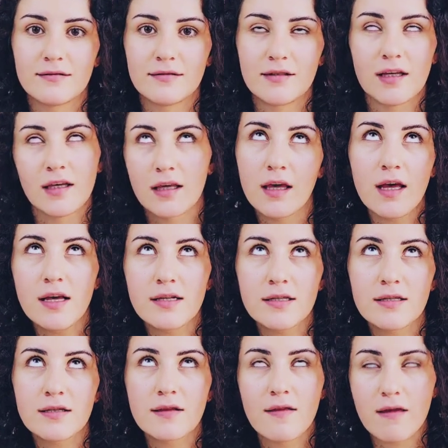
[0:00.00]

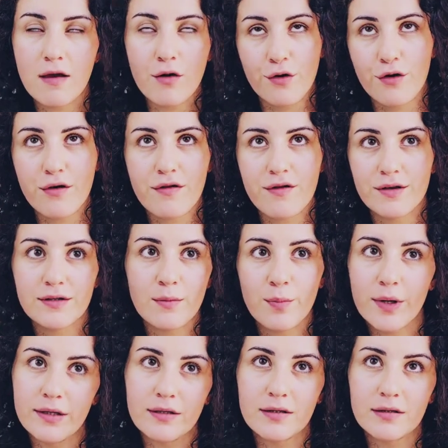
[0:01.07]
Yes, the earth is
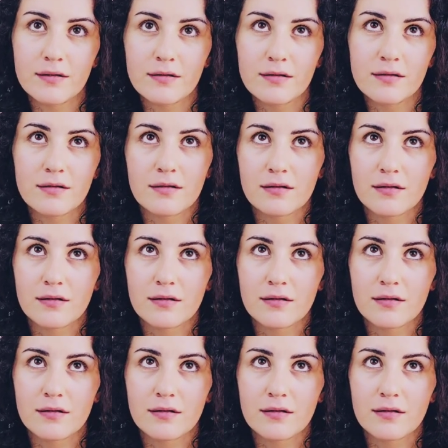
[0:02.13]
abundant.